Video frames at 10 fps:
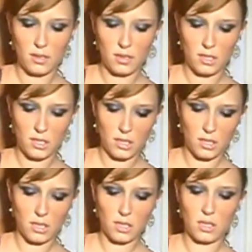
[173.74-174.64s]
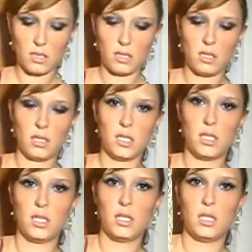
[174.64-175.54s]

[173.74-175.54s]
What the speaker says: Nobody speaks.